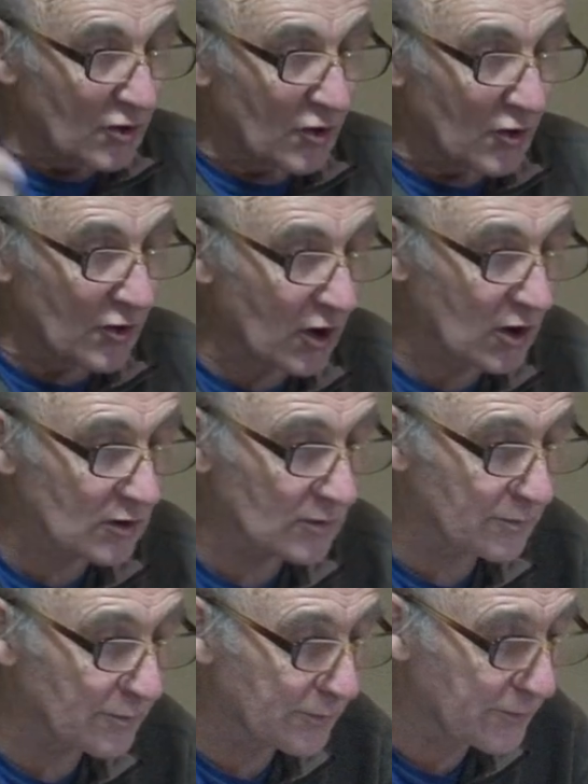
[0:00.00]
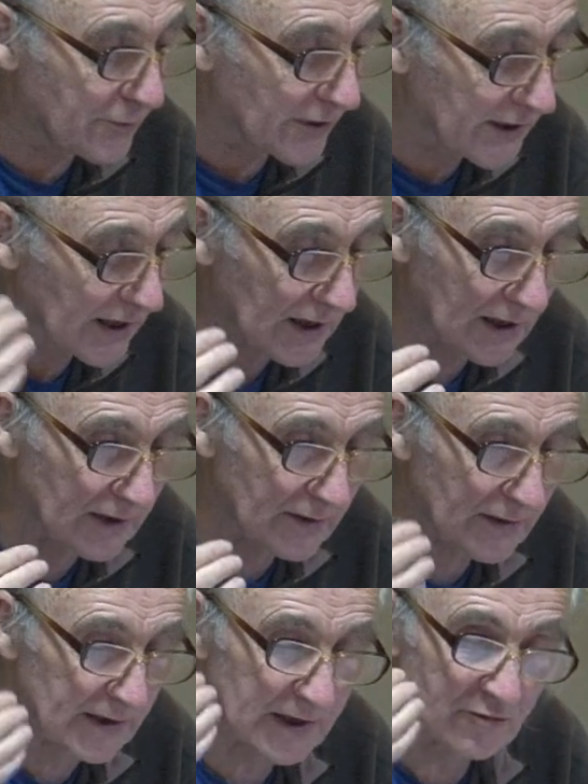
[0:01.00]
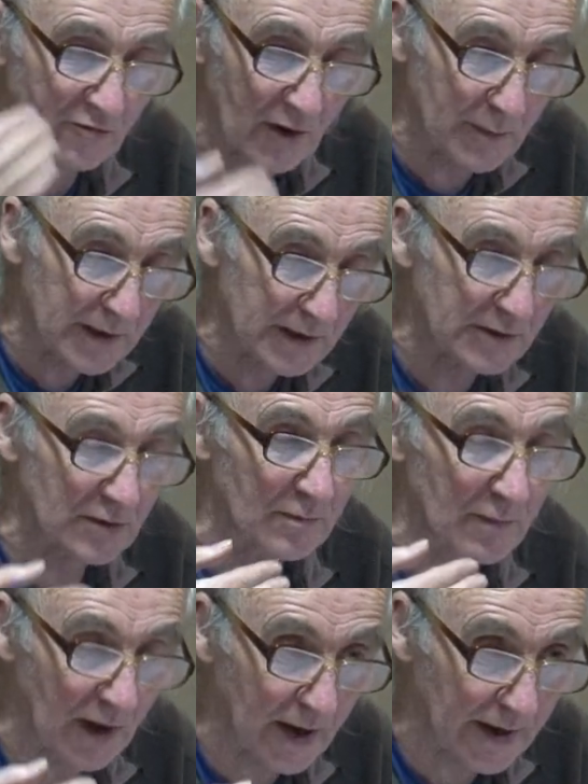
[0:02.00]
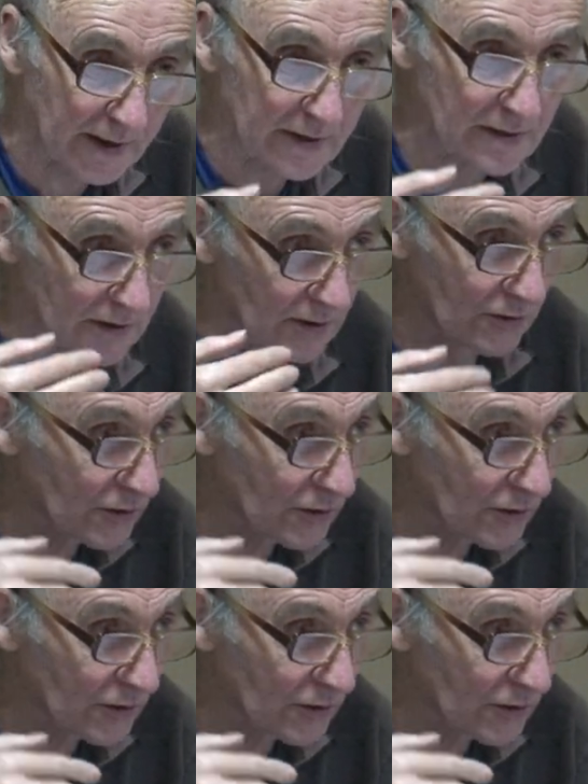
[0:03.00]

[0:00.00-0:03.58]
not bringing its remedy to mind,